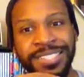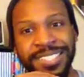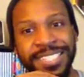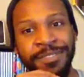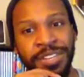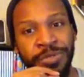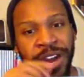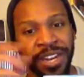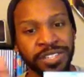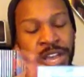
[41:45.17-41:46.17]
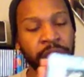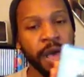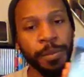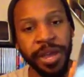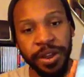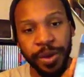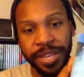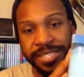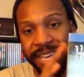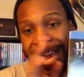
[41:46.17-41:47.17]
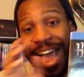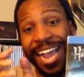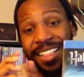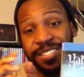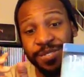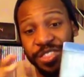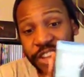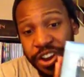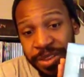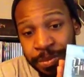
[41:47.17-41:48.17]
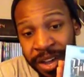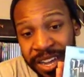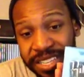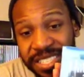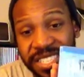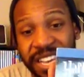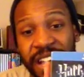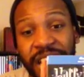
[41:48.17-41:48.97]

into 70 range. But anyways, I got this for $30.